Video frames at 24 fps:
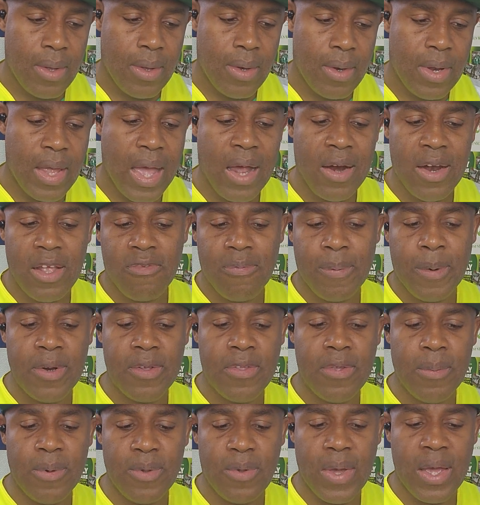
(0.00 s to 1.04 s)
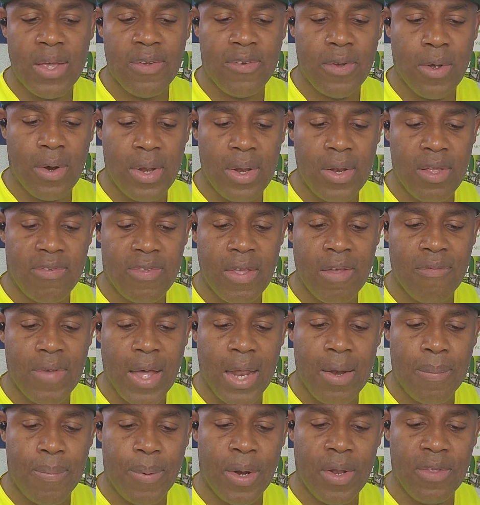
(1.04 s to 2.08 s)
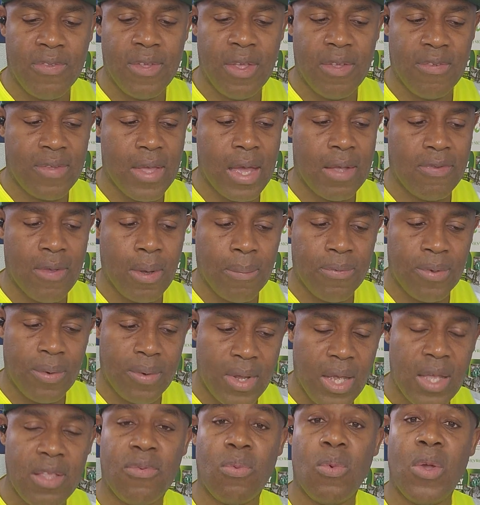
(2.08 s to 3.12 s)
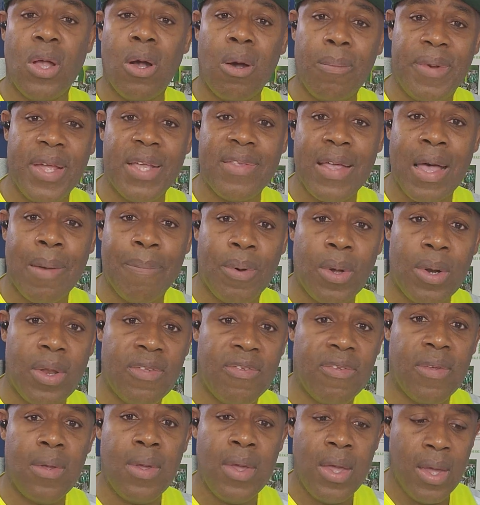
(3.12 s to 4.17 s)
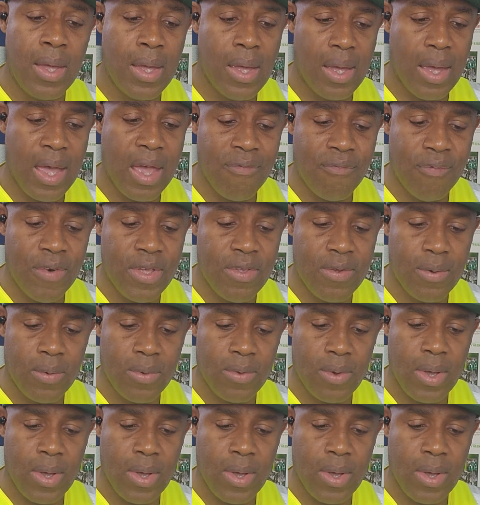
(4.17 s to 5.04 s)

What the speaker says: They are responsible to ensuring the safeguarding policy is kept up to date. We update our policy every 2